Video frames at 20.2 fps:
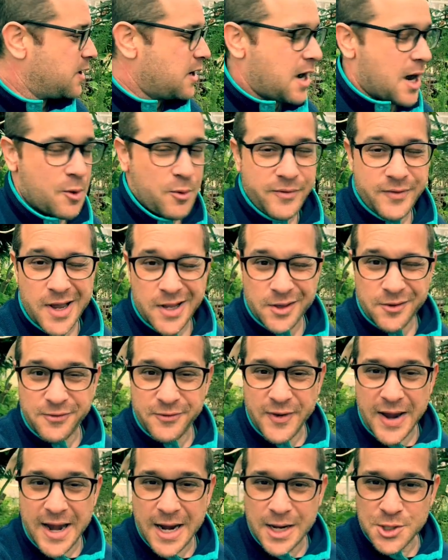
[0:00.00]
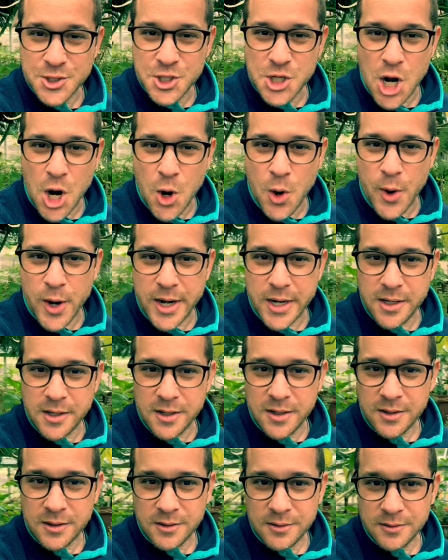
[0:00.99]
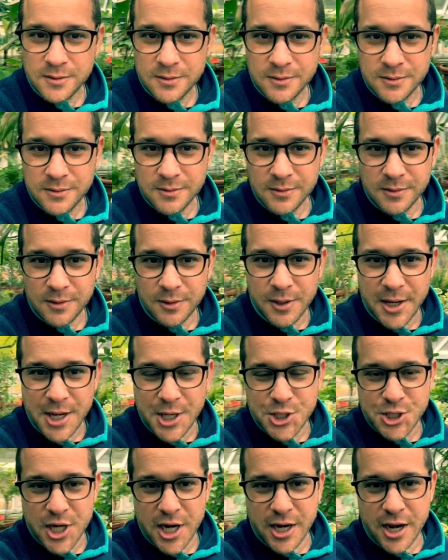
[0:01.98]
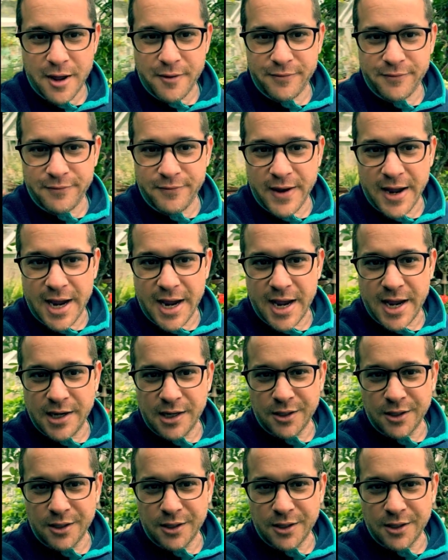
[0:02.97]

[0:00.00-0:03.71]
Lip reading: We've got the fans going, a little HAF fan,